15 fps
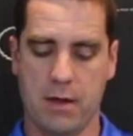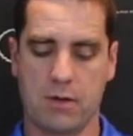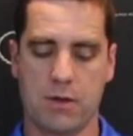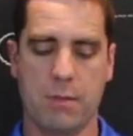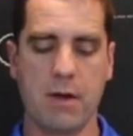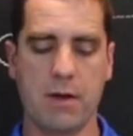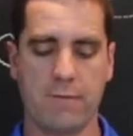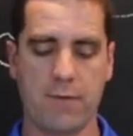
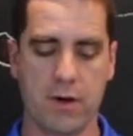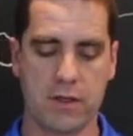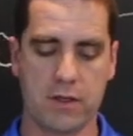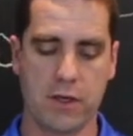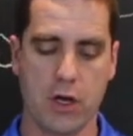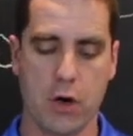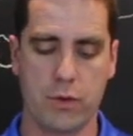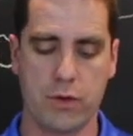So I'm going to
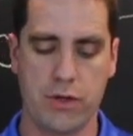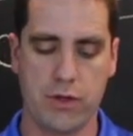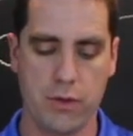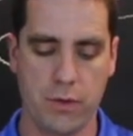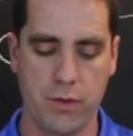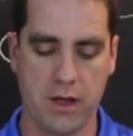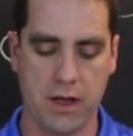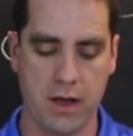first go
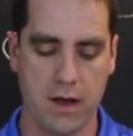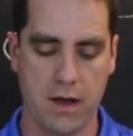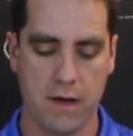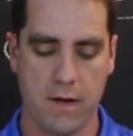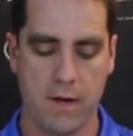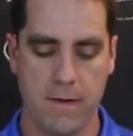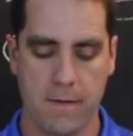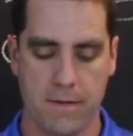to
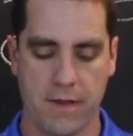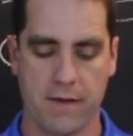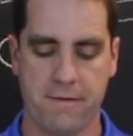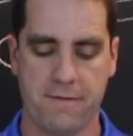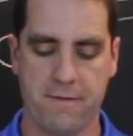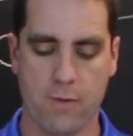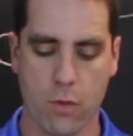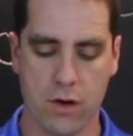the
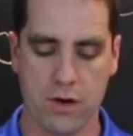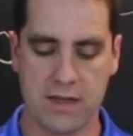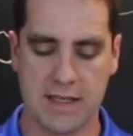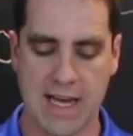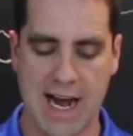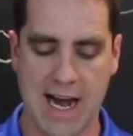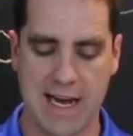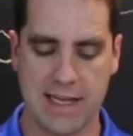4
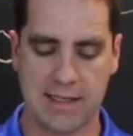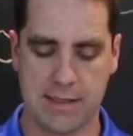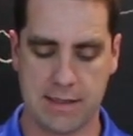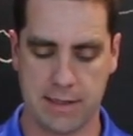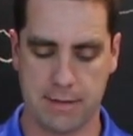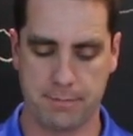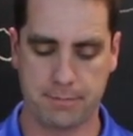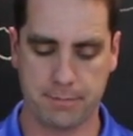
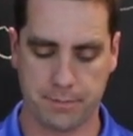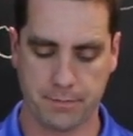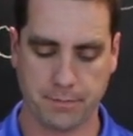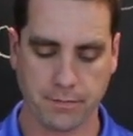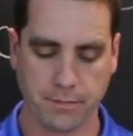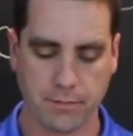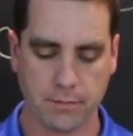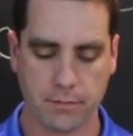dots.
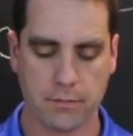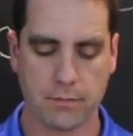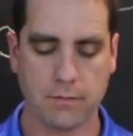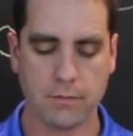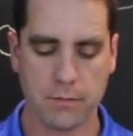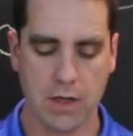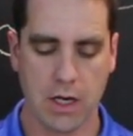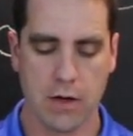
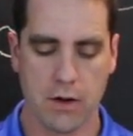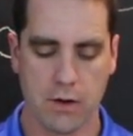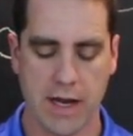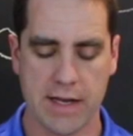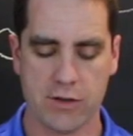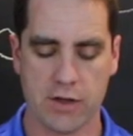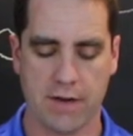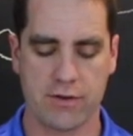
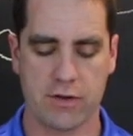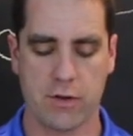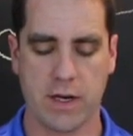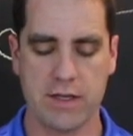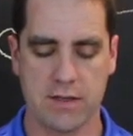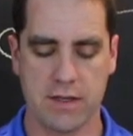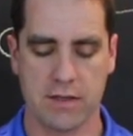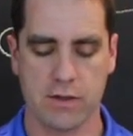Okay, so I've
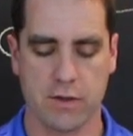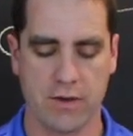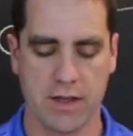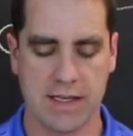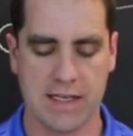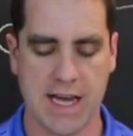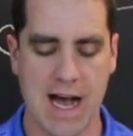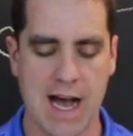stretched this over
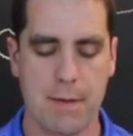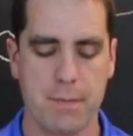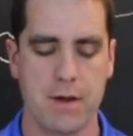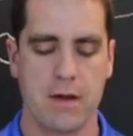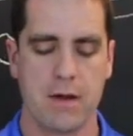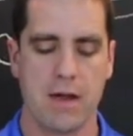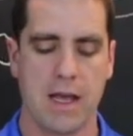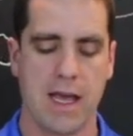the
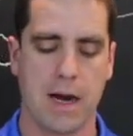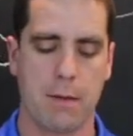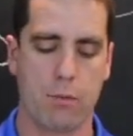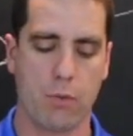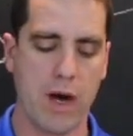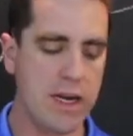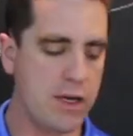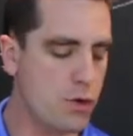top, and
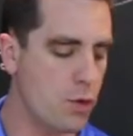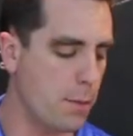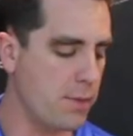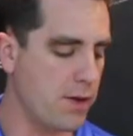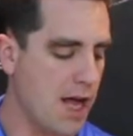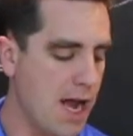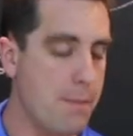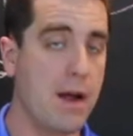I'm ready to
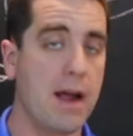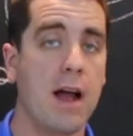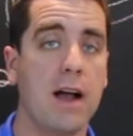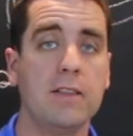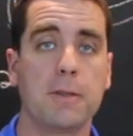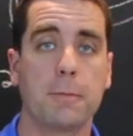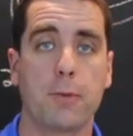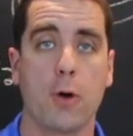apply my
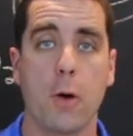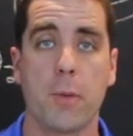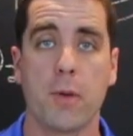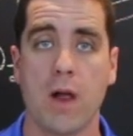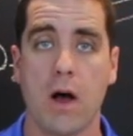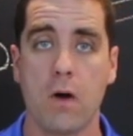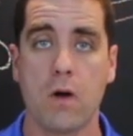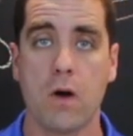
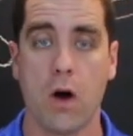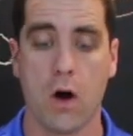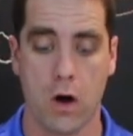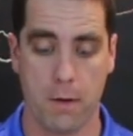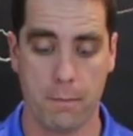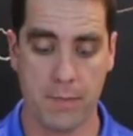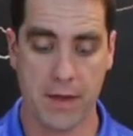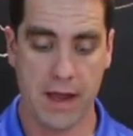isopropyl
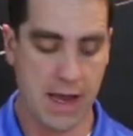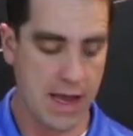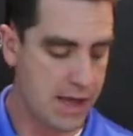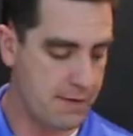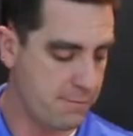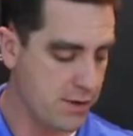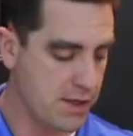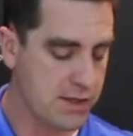alcohol.
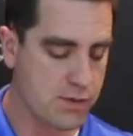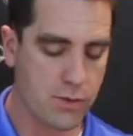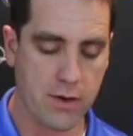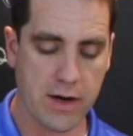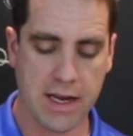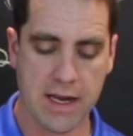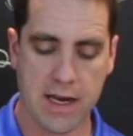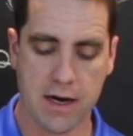And for this one
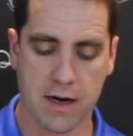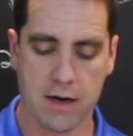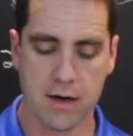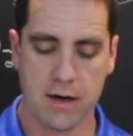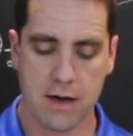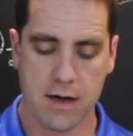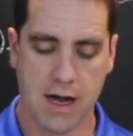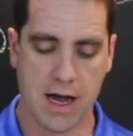right
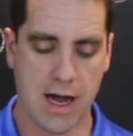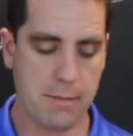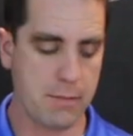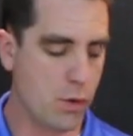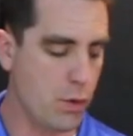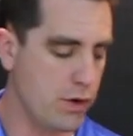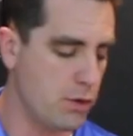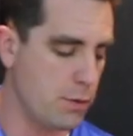here,
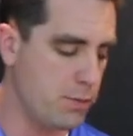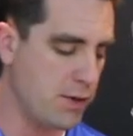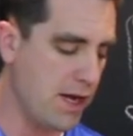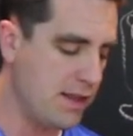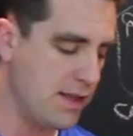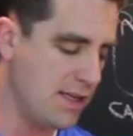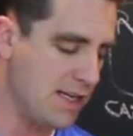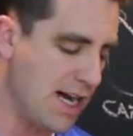I'm going to
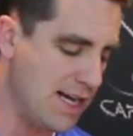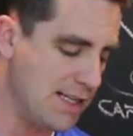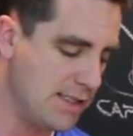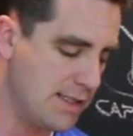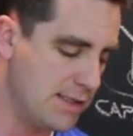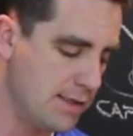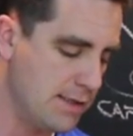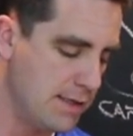apply the
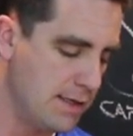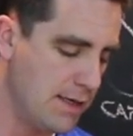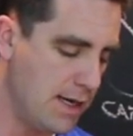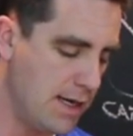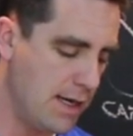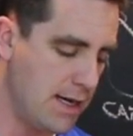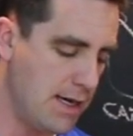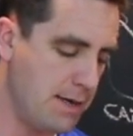dots,
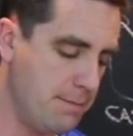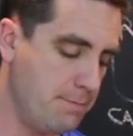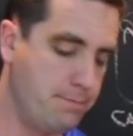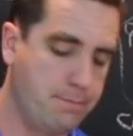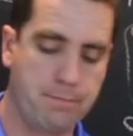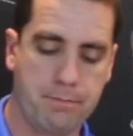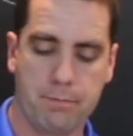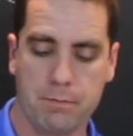
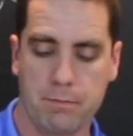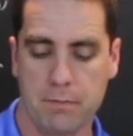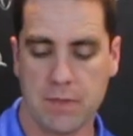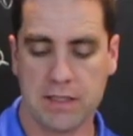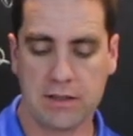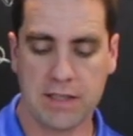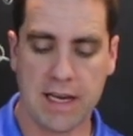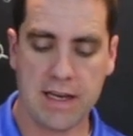
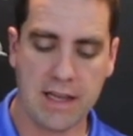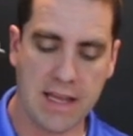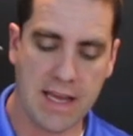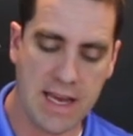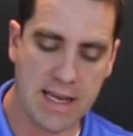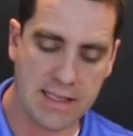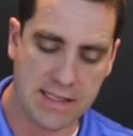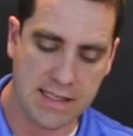let's say to
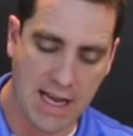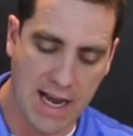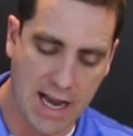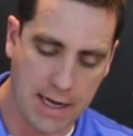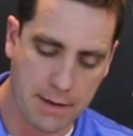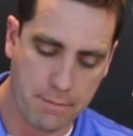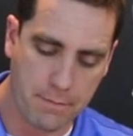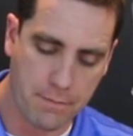the
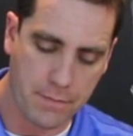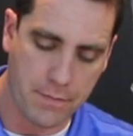inside.